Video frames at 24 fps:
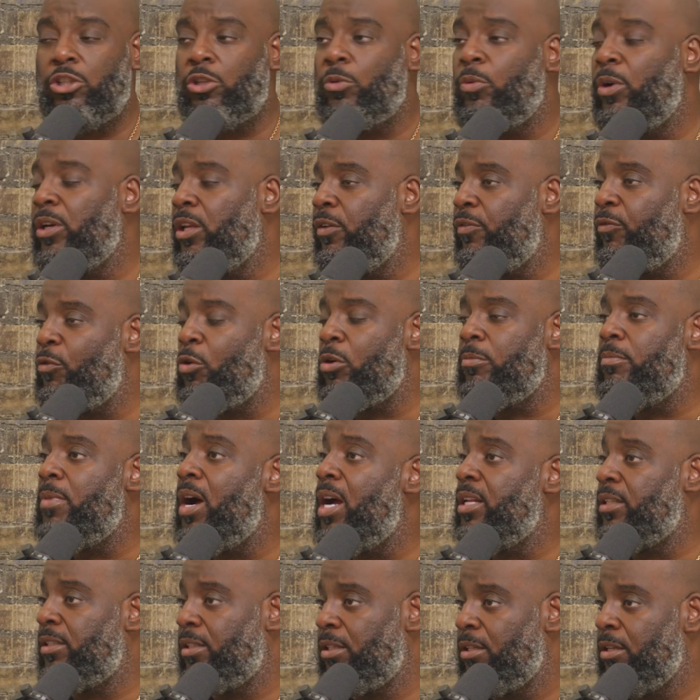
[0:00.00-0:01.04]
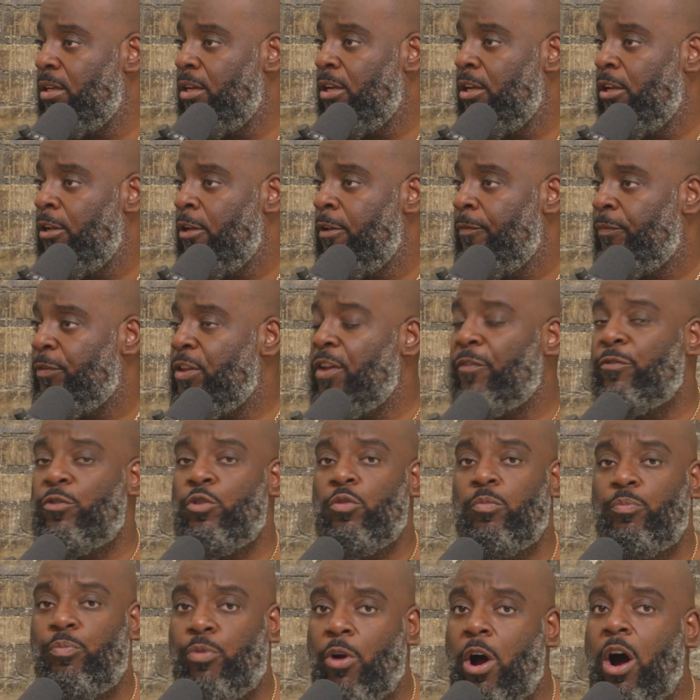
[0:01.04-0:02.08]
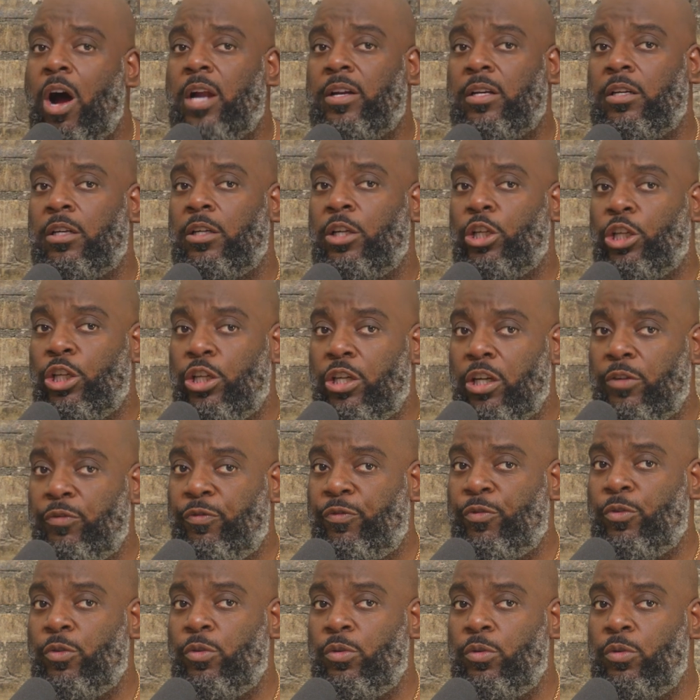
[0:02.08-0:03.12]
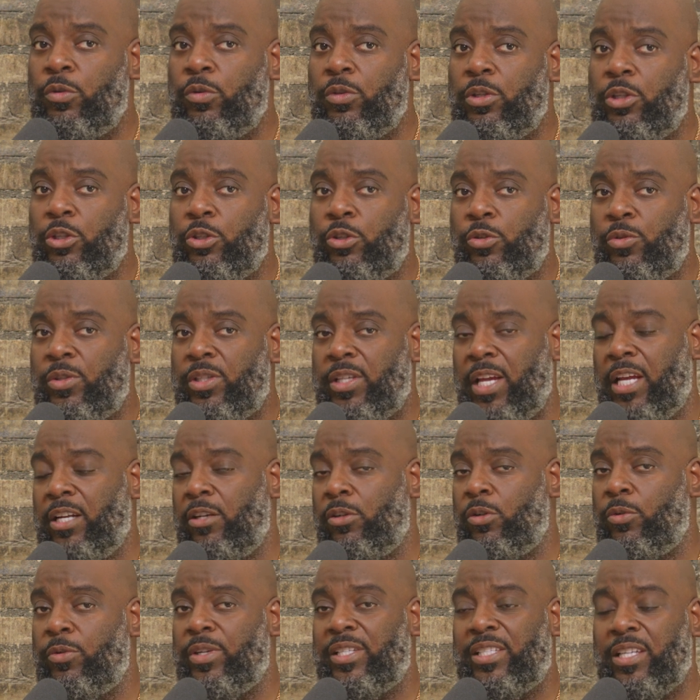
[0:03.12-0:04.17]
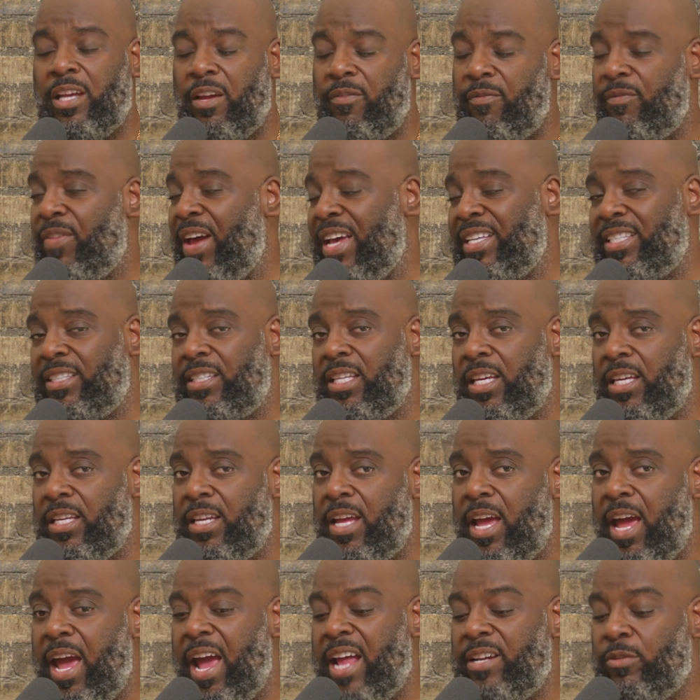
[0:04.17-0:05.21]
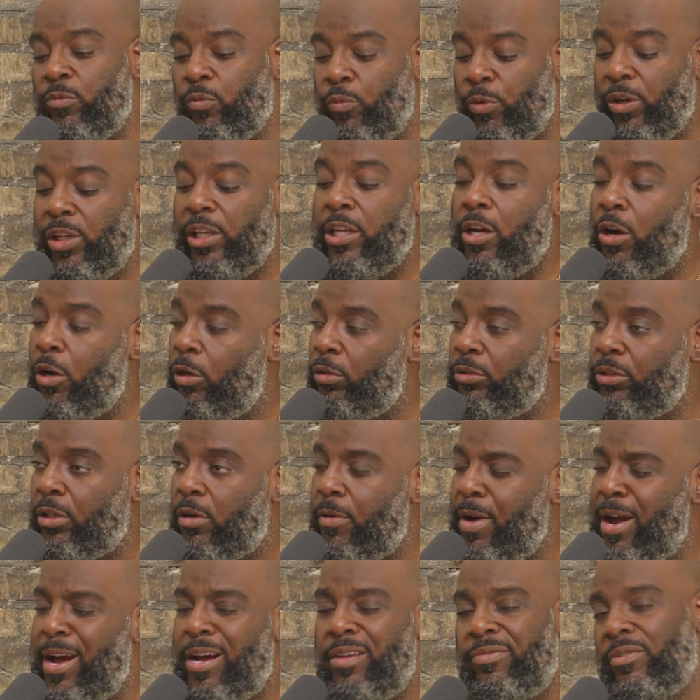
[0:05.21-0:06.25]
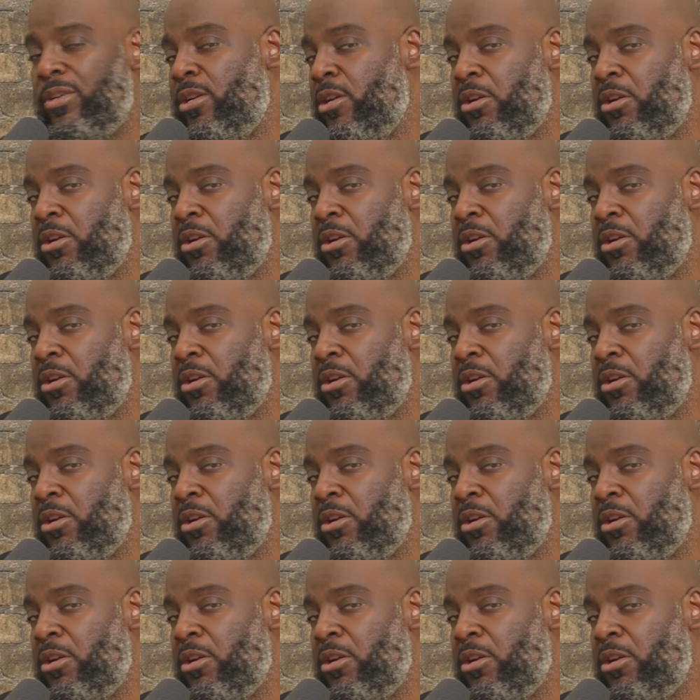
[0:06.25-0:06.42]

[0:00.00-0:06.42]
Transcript: 24 months if you brought good food to St. Louis, invested, and really honed the craft